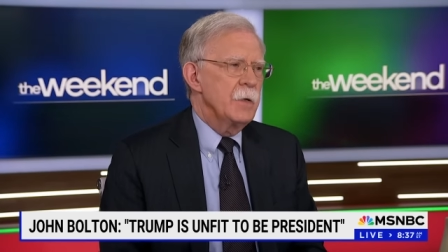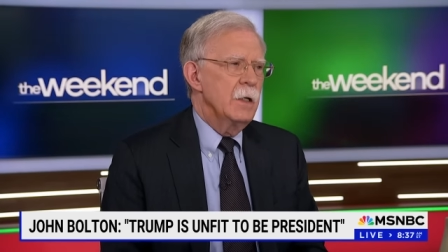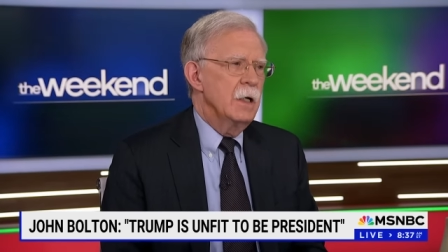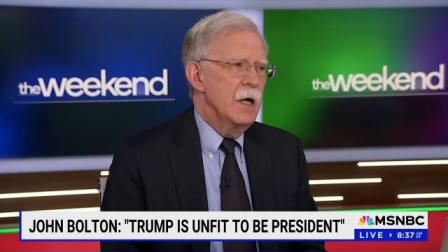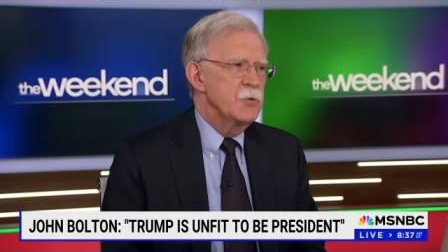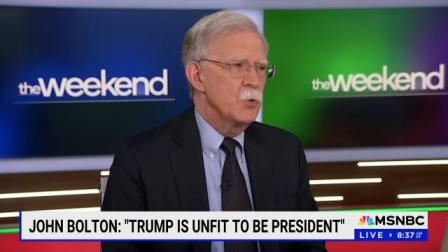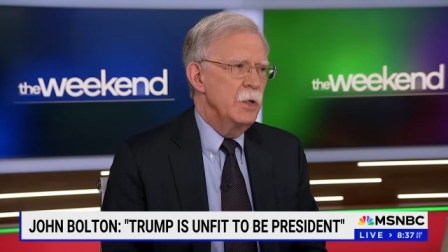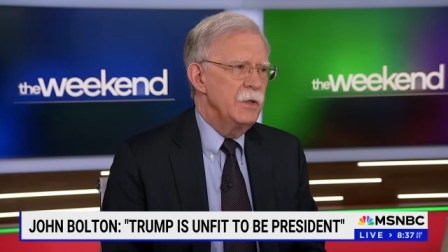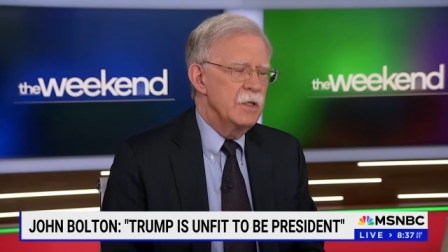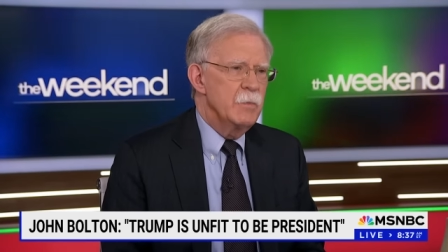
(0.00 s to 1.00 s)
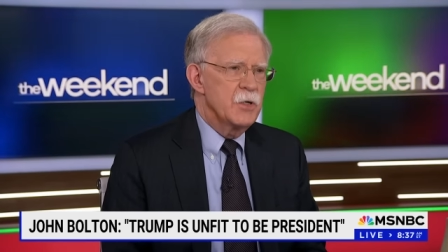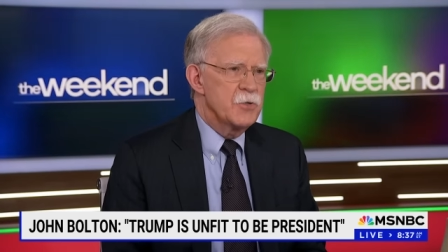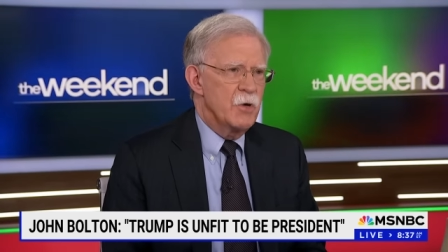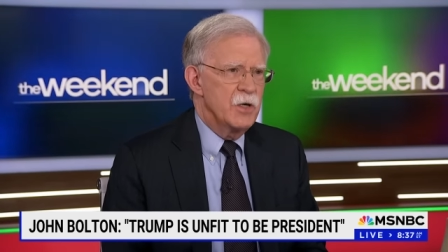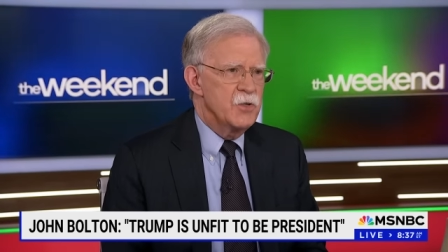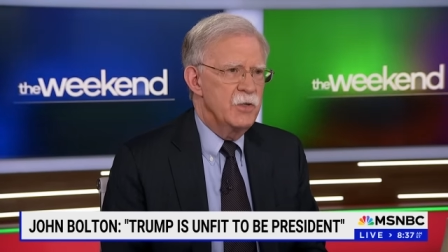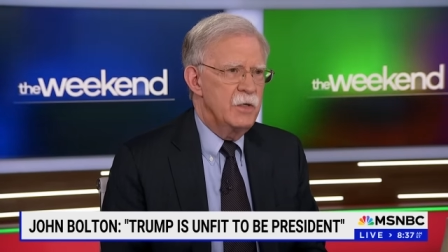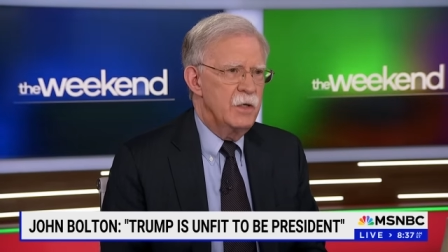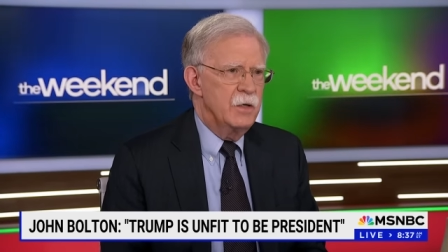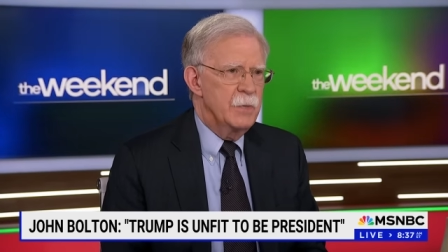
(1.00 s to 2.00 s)
Uh, I joined the
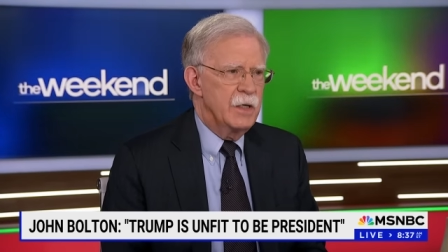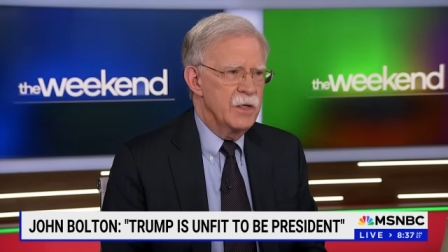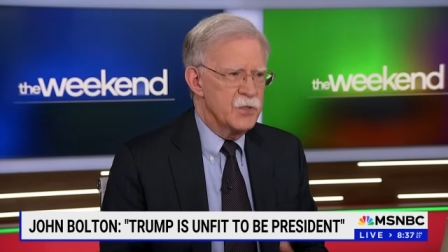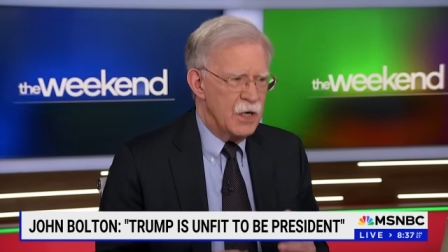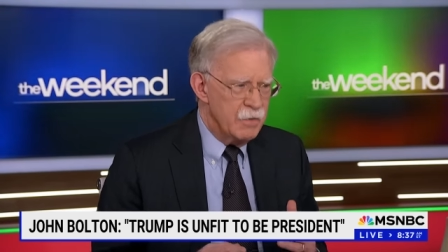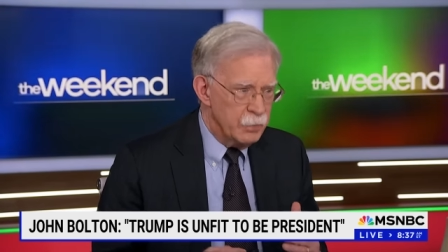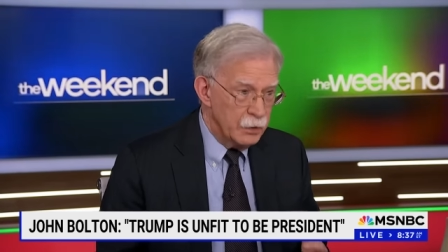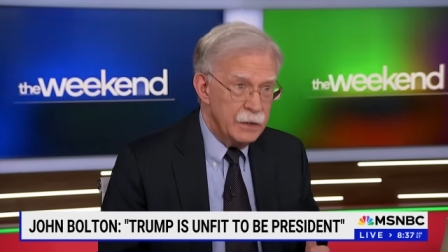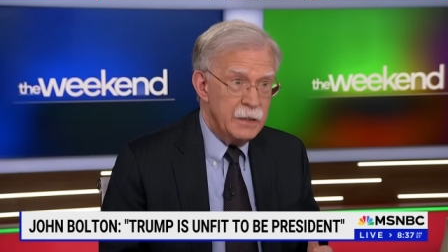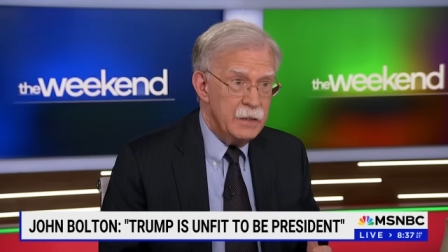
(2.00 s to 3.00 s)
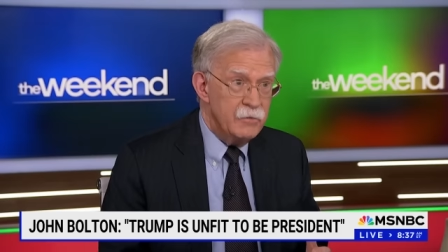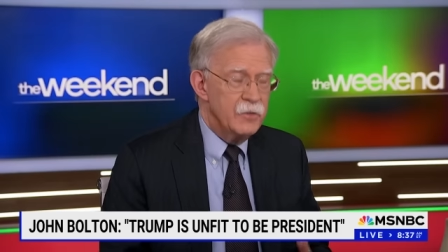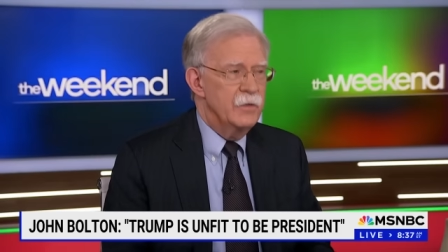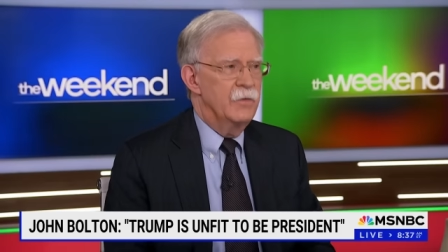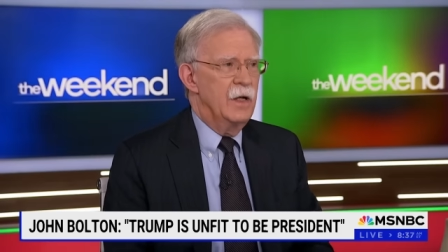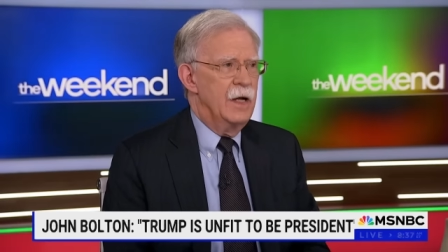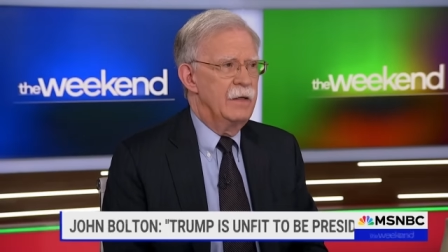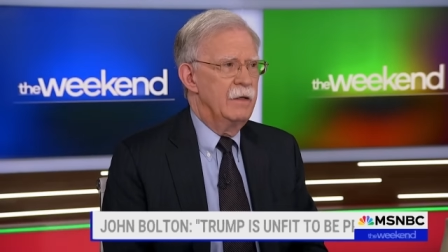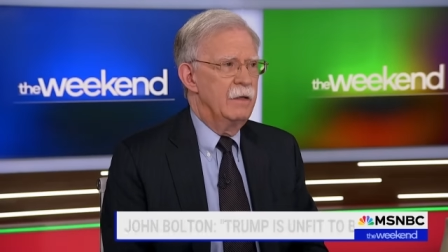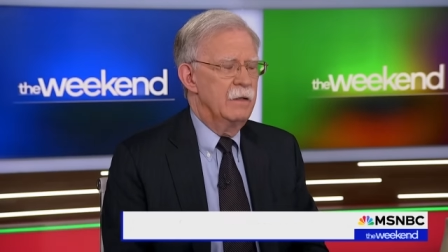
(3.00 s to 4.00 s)
administration uh, because I believed that
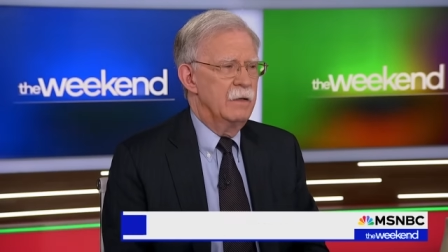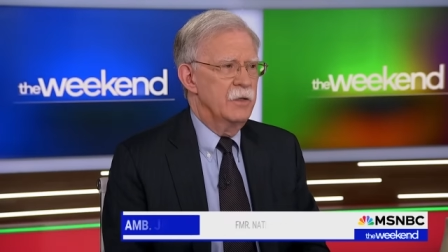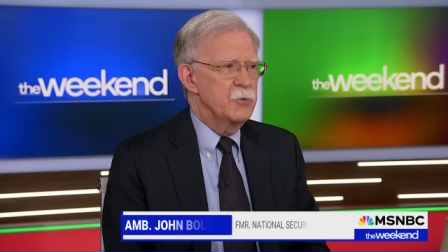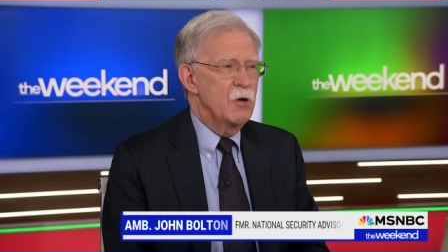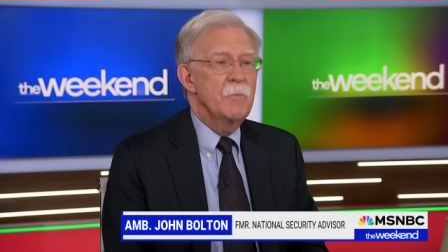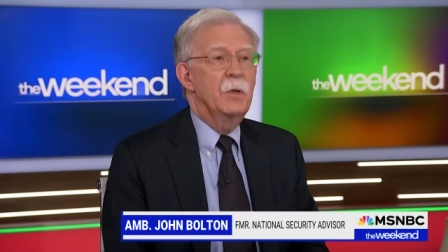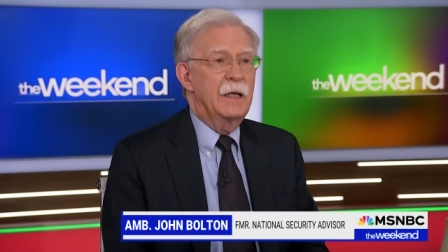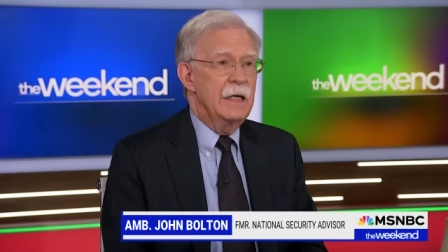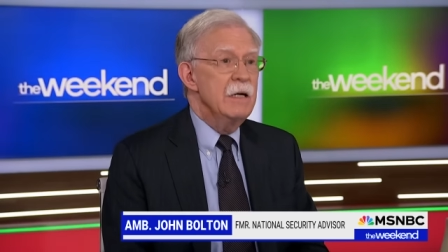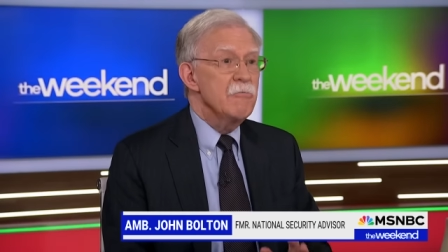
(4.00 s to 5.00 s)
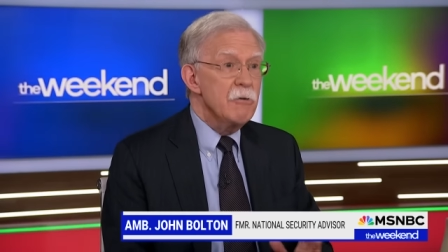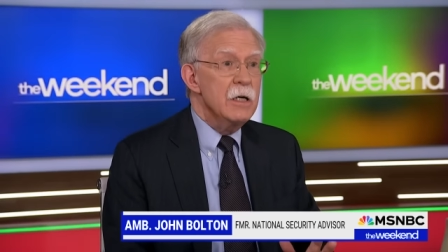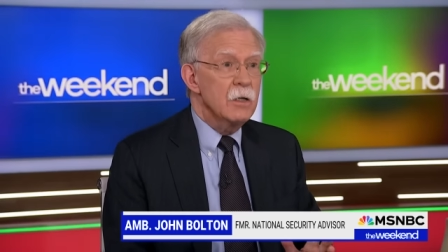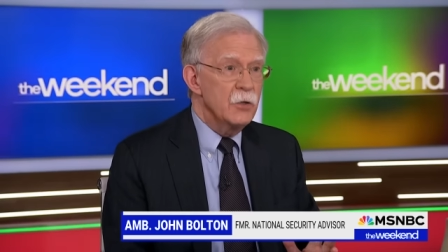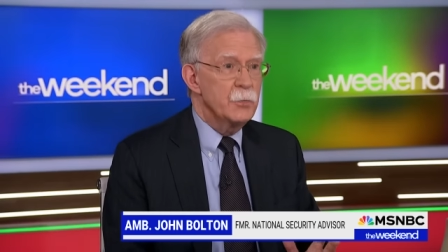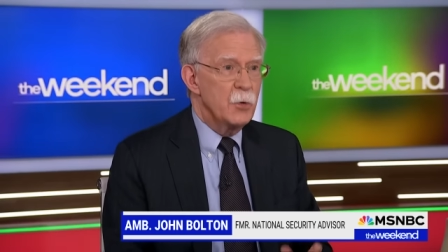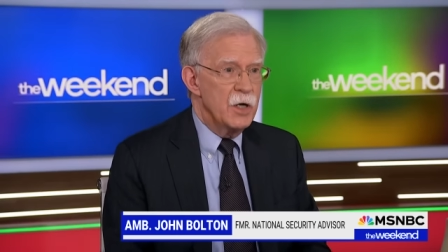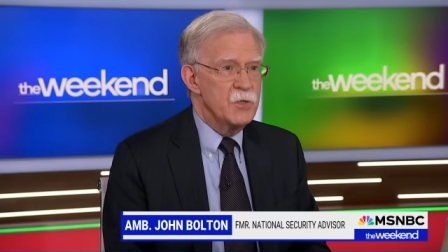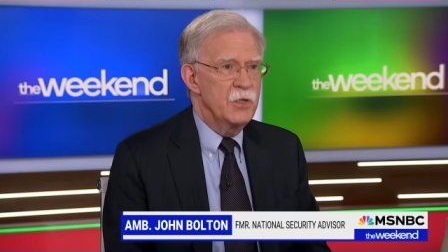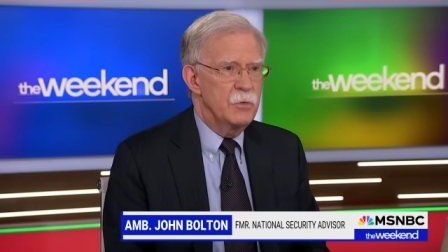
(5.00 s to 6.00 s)
uh, Trump, like every other
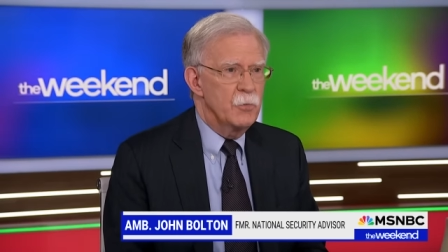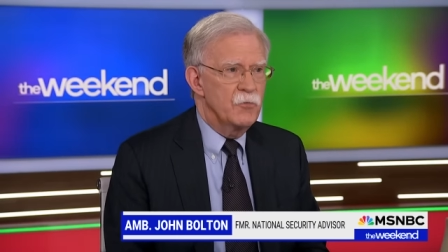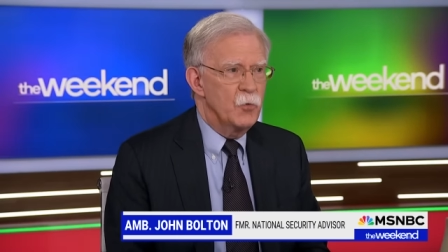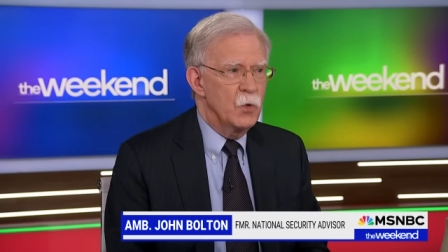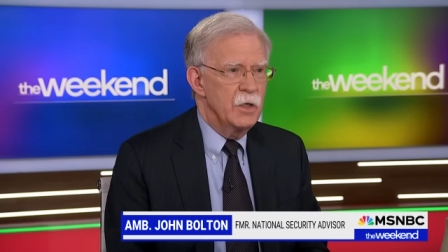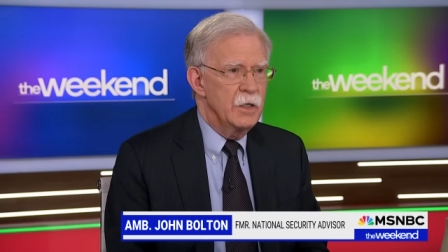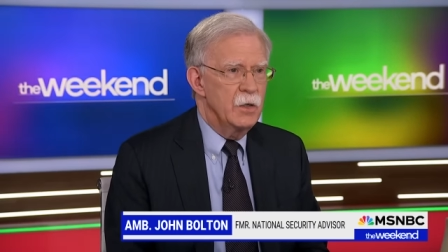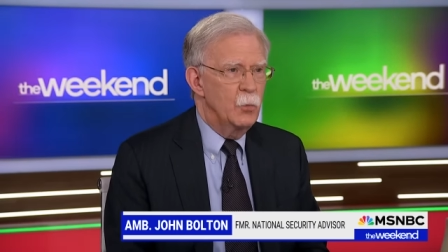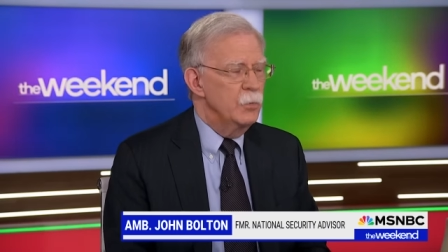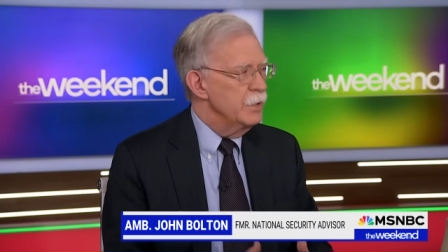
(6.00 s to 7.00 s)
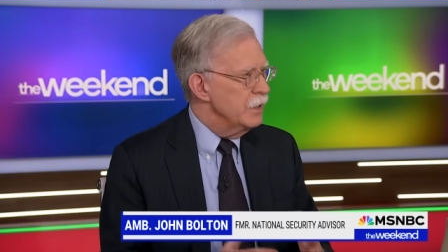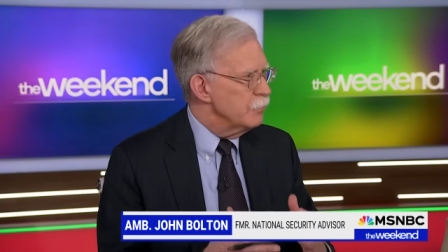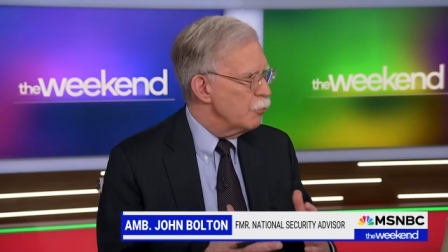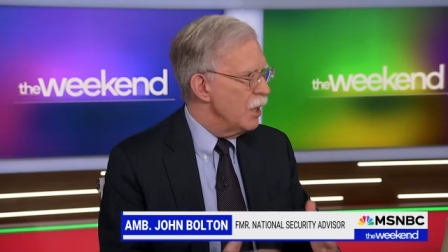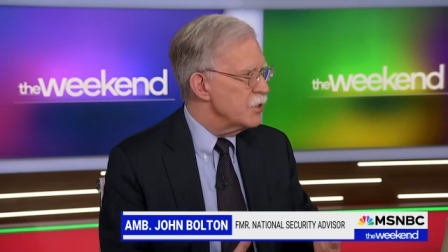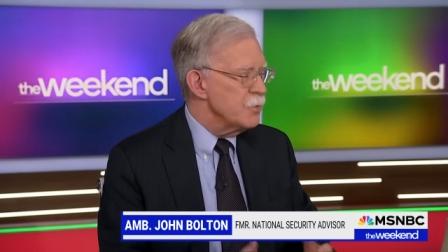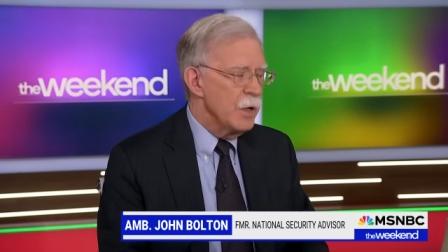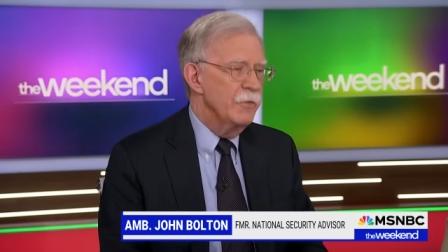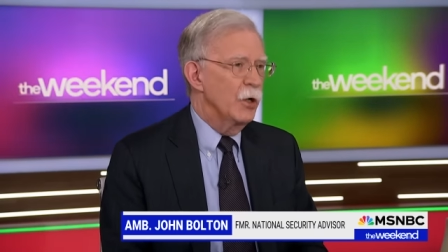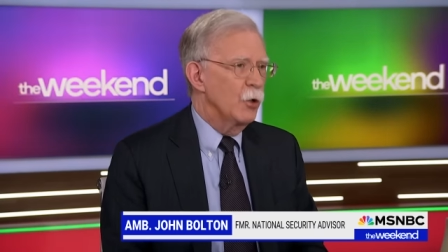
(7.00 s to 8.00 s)
president before him, would be impressed by the